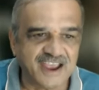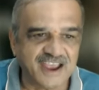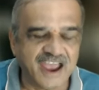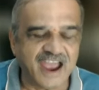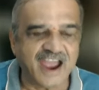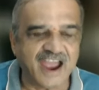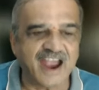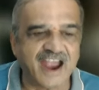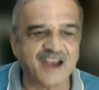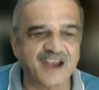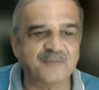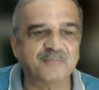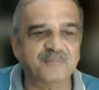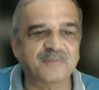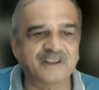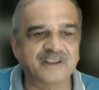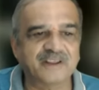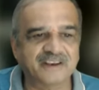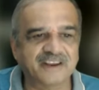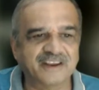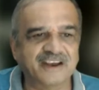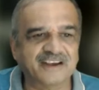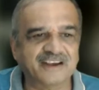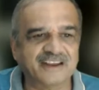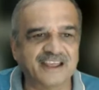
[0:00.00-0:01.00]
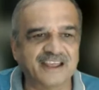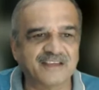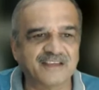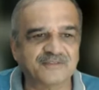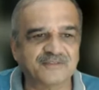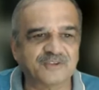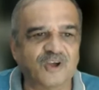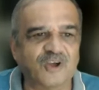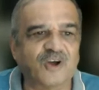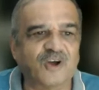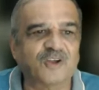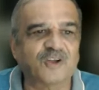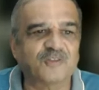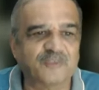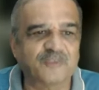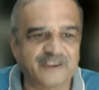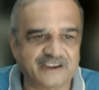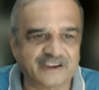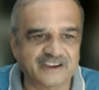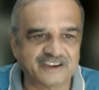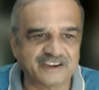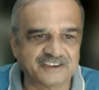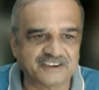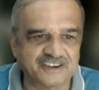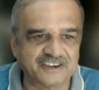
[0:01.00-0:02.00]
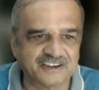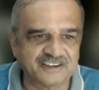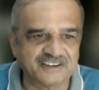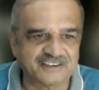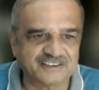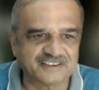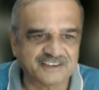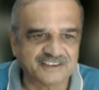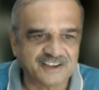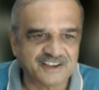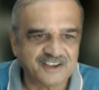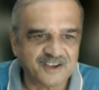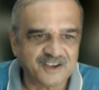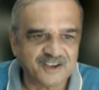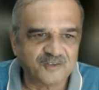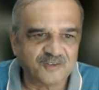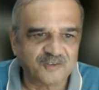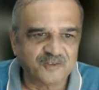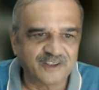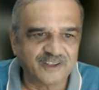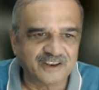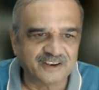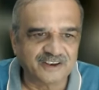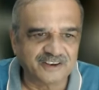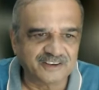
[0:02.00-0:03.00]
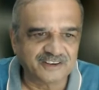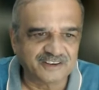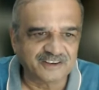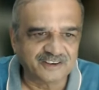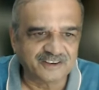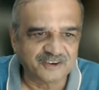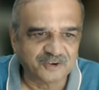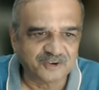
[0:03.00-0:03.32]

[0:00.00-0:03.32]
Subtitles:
and many a times on vacations, when